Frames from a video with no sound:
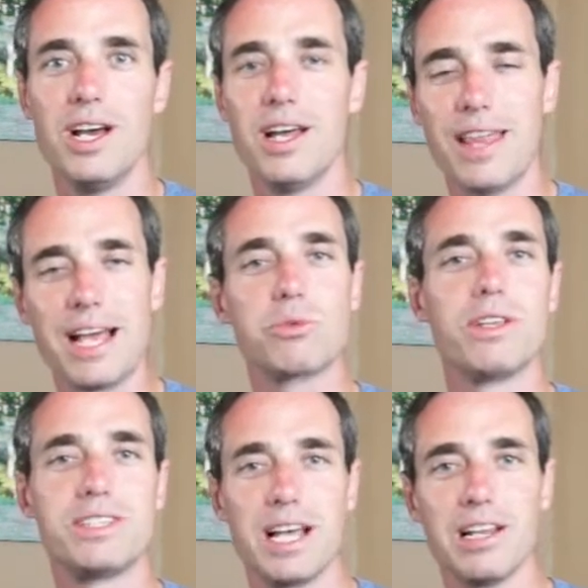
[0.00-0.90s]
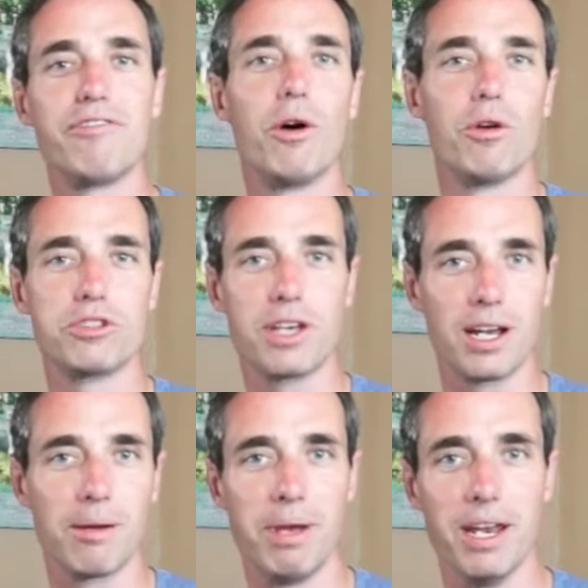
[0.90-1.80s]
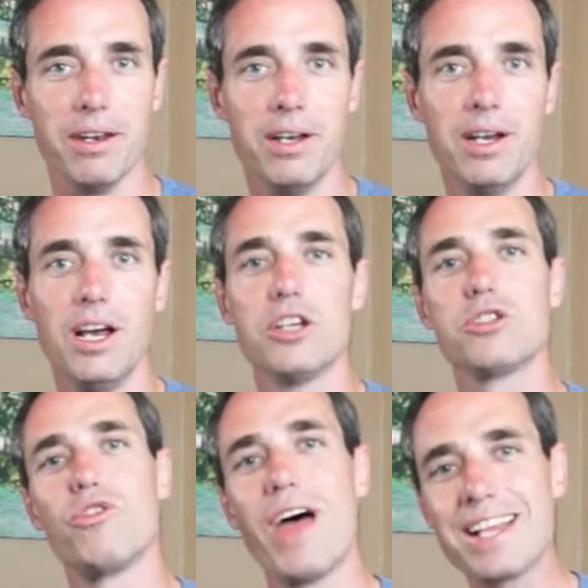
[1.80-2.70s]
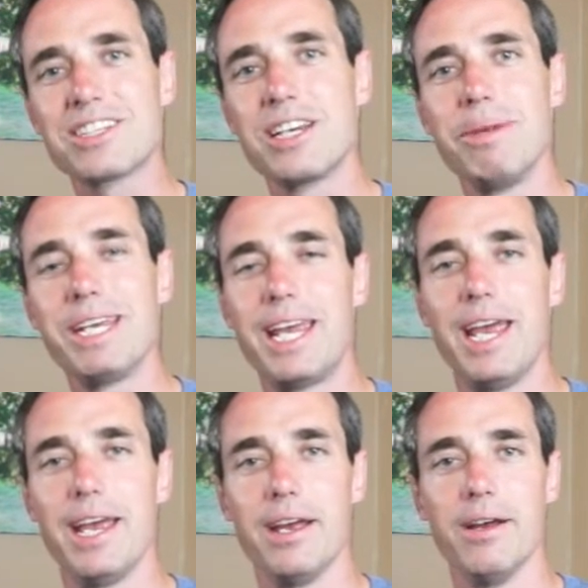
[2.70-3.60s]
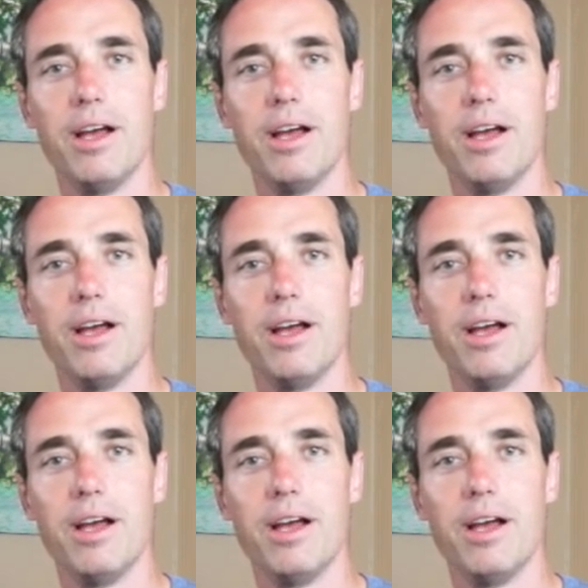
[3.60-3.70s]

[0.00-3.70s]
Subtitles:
that's where the telephoto is going to come in. So that's going to be key.